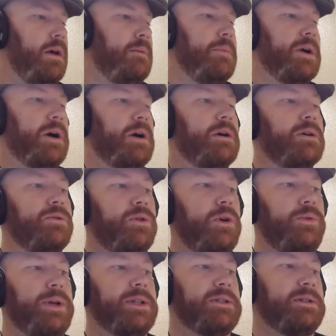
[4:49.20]
but are
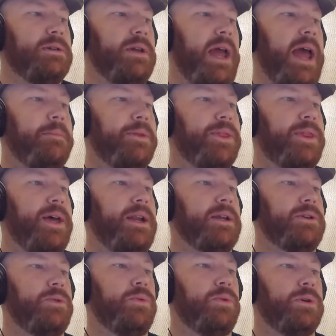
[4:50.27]
growing apathetic
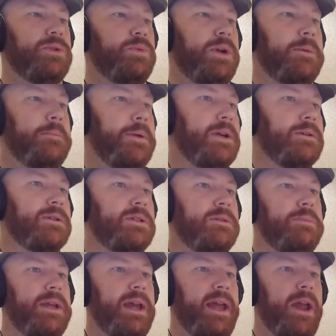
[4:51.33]
towards what appears to
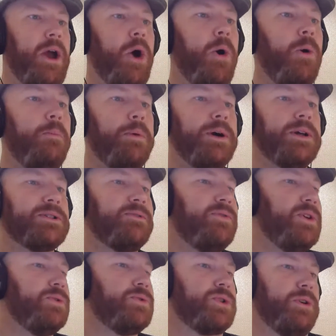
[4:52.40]
be a hopeless
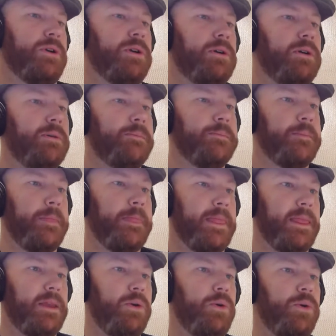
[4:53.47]
future
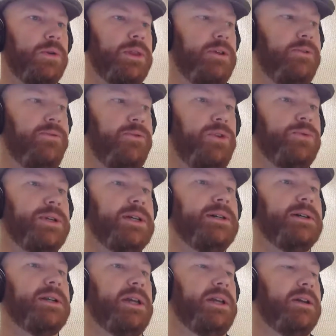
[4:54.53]
or the
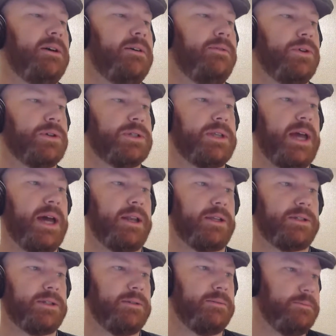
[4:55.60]
futility of their
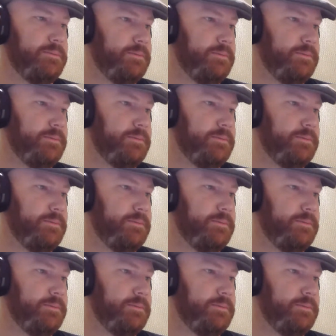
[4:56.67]
status.